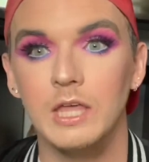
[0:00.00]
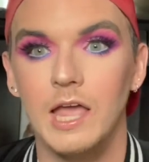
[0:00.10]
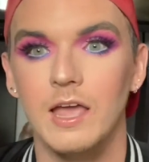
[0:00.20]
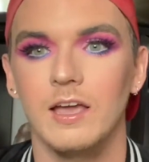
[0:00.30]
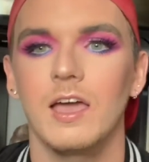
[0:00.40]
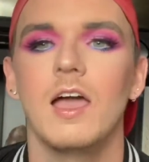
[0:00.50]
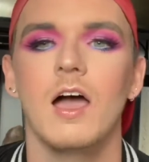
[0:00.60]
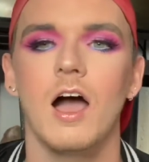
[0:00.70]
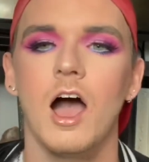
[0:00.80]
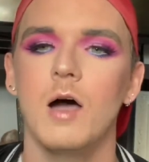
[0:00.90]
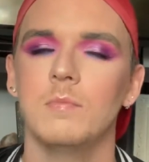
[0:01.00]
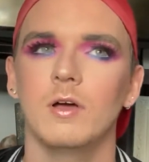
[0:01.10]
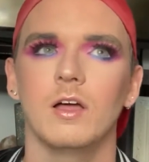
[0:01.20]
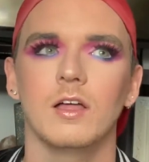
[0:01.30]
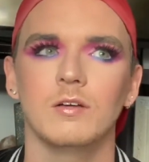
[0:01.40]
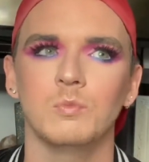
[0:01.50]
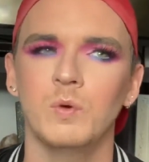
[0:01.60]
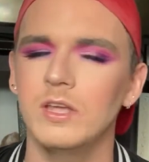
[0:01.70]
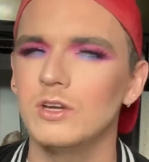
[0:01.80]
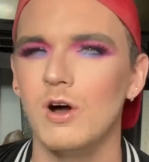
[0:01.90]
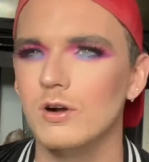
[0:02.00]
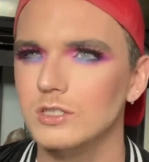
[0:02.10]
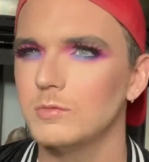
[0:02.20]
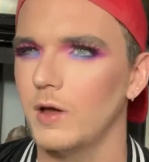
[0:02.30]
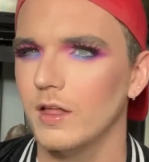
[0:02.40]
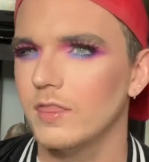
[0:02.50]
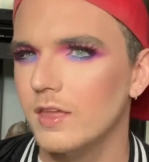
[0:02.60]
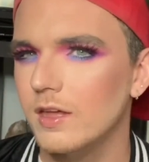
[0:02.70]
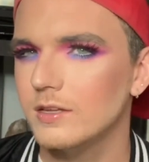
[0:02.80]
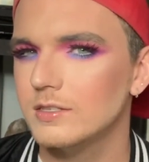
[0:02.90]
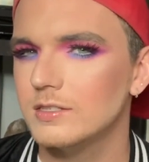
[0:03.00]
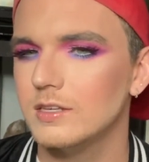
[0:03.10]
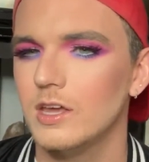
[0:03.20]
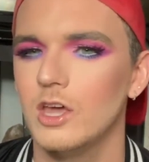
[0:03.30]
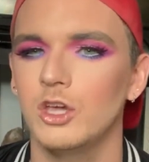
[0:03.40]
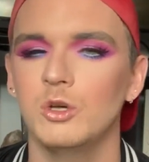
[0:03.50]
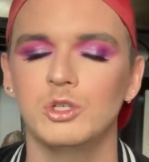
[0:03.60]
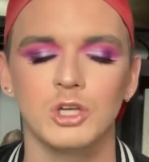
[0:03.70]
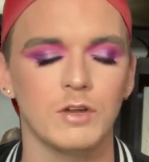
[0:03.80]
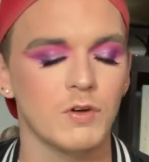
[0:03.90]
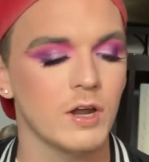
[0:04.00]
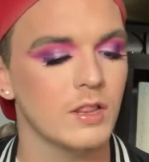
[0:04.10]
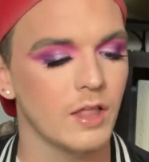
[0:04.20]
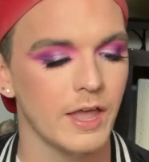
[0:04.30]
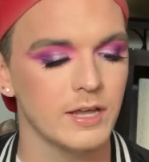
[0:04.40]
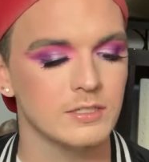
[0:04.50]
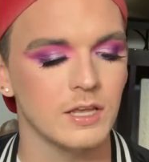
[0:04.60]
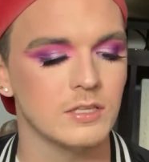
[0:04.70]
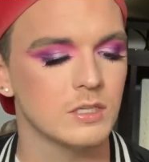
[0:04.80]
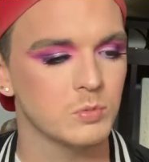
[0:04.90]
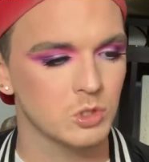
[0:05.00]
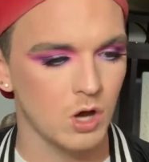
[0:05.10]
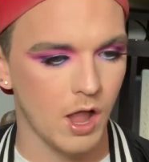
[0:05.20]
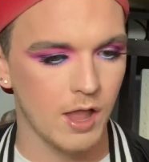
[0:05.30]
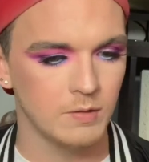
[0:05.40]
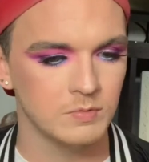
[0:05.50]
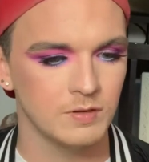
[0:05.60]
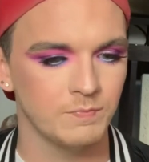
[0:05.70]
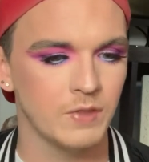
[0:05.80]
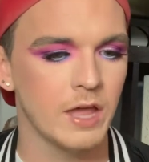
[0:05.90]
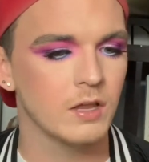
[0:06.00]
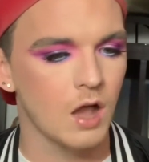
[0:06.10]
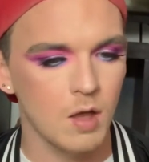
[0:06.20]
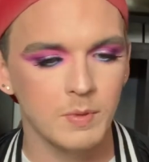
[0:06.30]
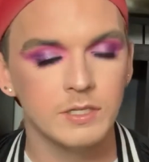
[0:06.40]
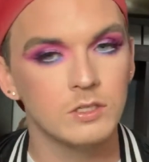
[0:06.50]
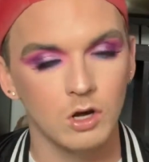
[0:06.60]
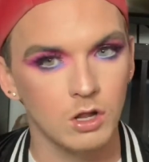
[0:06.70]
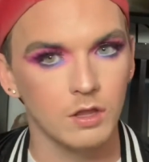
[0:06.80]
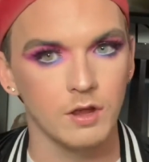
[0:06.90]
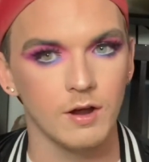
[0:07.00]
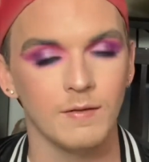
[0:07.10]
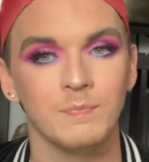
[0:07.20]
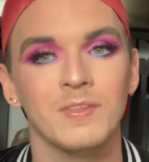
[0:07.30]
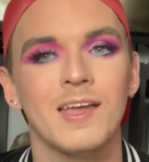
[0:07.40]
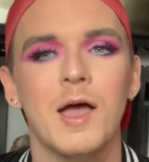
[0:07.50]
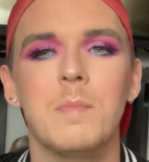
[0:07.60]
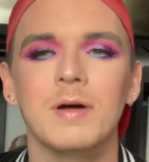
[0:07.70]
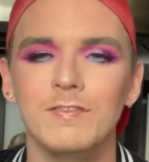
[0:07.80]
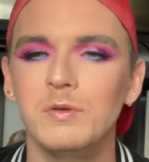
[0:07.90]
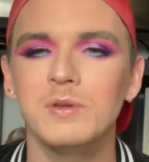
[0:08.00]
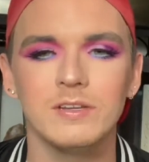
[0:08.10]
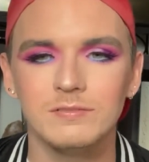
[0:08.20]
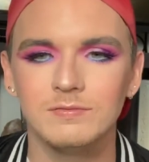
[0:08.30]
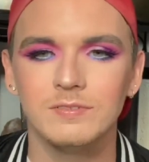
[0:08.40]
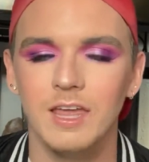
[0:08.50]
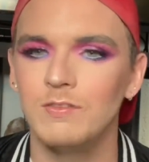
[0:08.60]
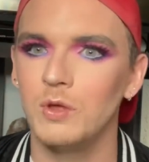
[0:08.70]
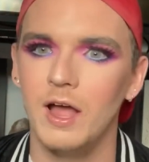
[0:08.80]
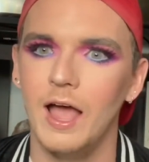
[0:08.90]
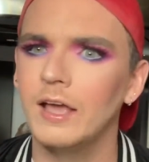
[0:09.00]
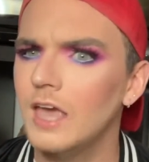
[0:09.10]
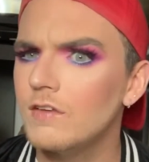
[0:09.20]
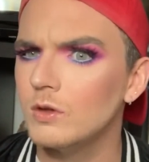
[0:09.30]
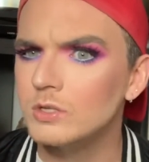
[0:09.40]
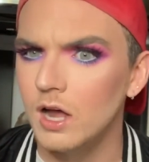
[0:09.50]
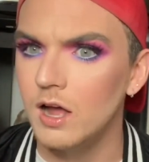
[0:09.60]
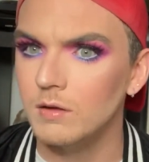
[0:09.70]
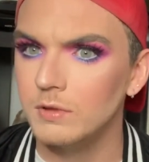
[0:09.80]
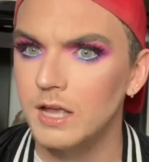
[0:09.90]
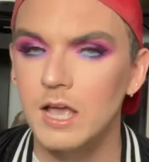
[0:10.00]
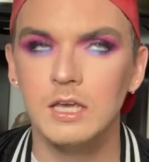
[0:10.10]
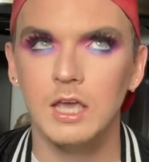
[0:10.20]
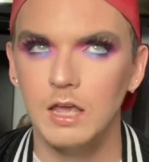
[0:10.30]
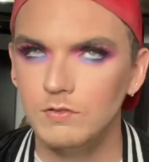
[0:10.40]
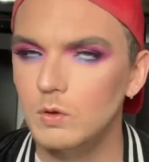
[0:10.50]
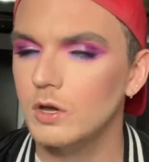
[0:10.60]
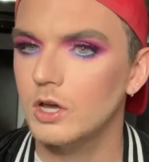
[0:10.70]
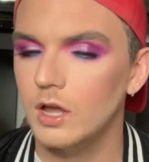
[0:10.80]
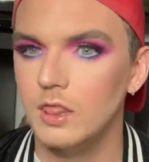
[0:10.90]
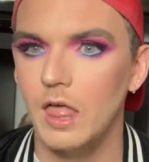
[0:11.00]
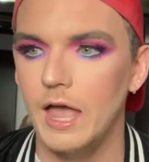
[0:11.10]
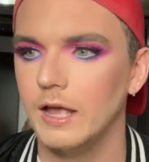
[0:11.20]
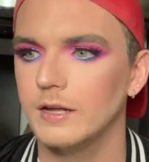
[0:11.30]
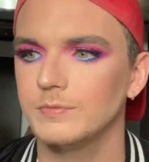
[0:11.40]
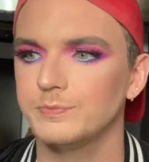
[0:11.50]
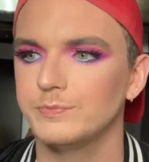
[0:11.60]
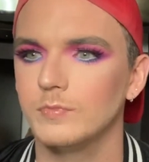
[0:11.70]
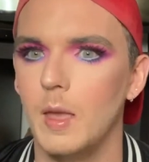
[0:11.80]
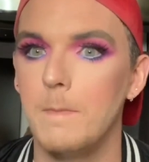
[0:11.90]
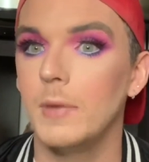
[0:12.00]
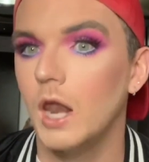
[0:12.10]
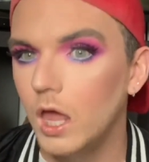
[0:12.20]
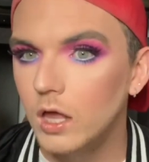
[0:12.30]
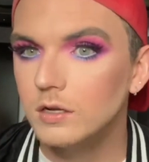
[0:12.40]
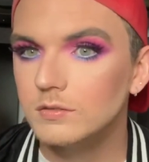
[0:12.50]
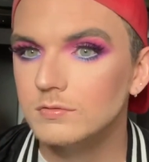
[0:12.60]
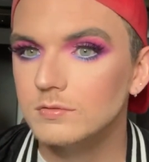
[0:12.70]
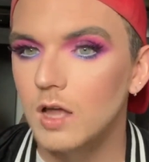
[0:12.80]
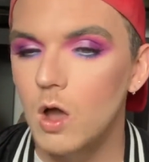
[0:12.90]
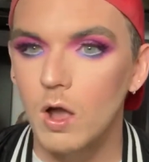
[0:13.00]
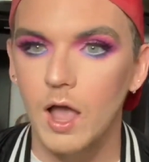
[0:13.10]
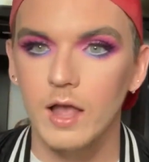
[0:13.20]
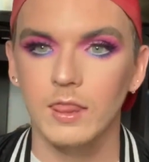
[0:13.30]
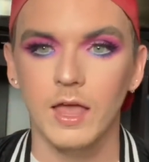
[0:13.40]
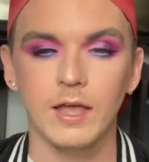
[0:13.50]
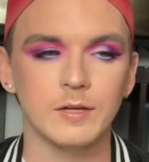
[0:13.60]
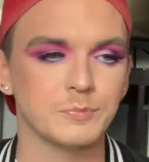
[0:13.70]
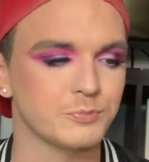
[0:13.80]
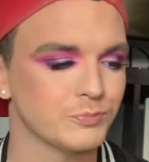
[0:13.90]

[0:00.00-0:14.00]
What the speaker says: think. We talked about this. You should have already liked and subscribed and commented earlier. But if you didn't, even though I gave you time, like I gave you a good like minute, okay? Like